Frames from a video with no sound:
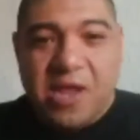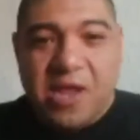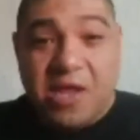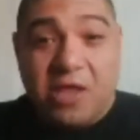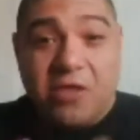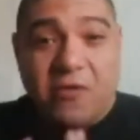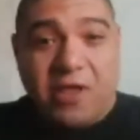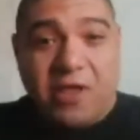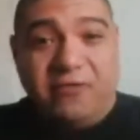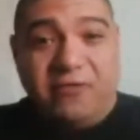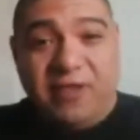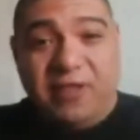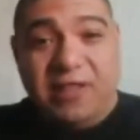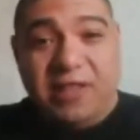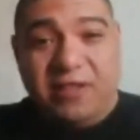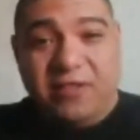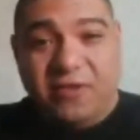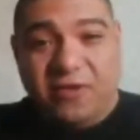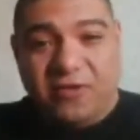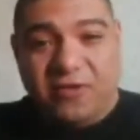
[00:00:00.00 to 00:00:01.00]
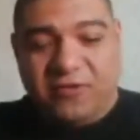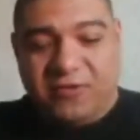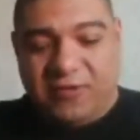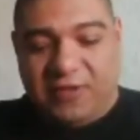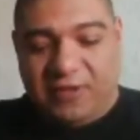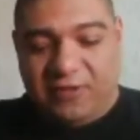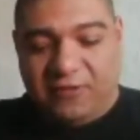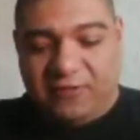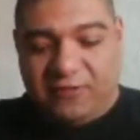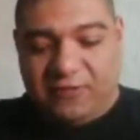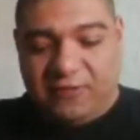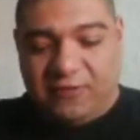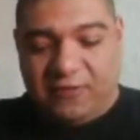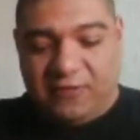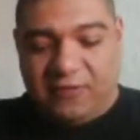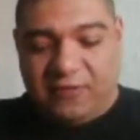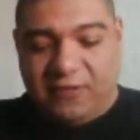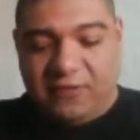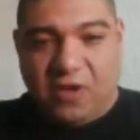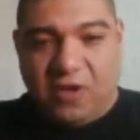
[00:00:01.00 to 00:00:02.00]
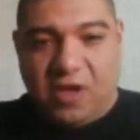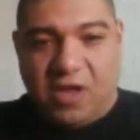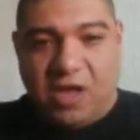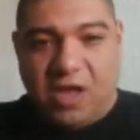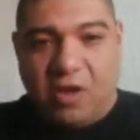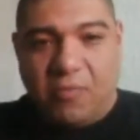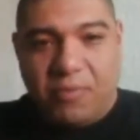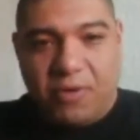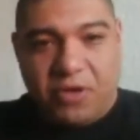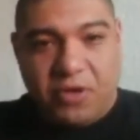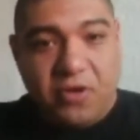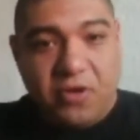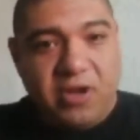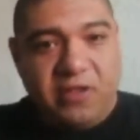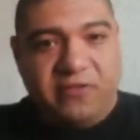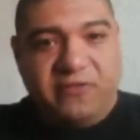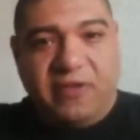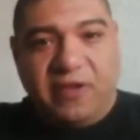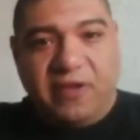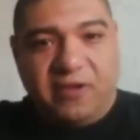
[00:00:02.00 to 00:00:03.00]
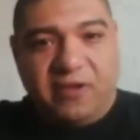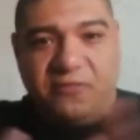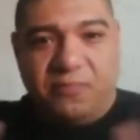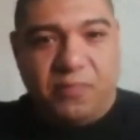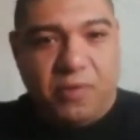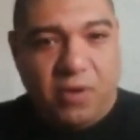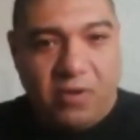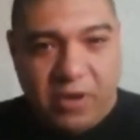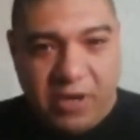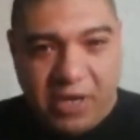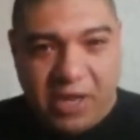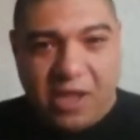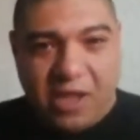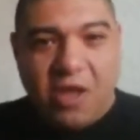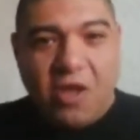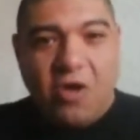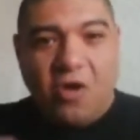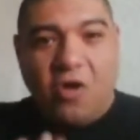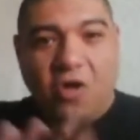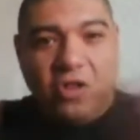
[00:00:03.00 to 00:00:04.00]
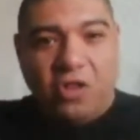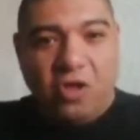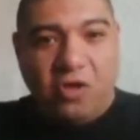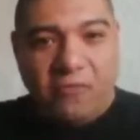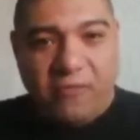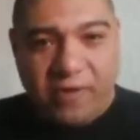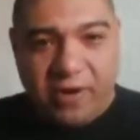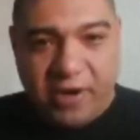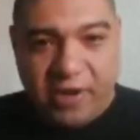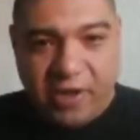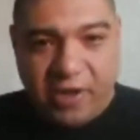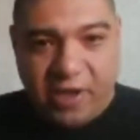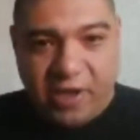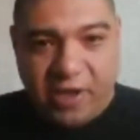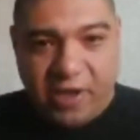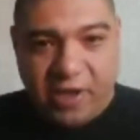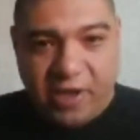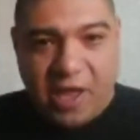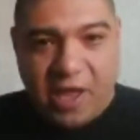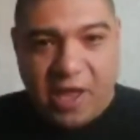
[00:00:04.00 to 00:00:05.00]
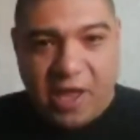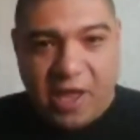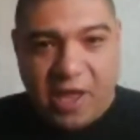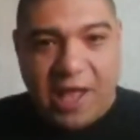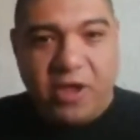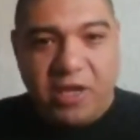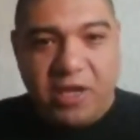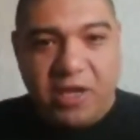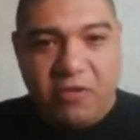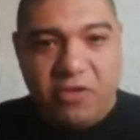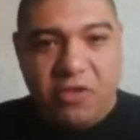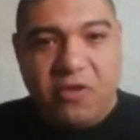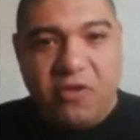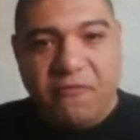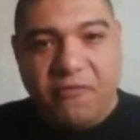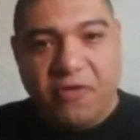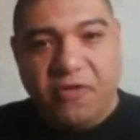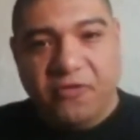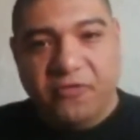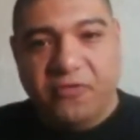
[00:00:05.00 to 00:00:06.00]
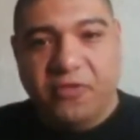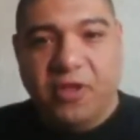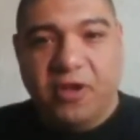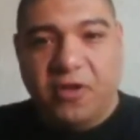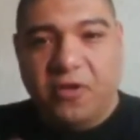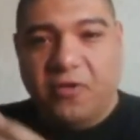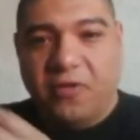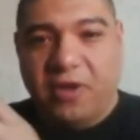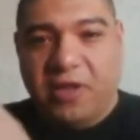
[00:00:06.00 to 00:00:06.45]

Now you can see that there's this this uh, opportunities are exploding all over the altcoin universe.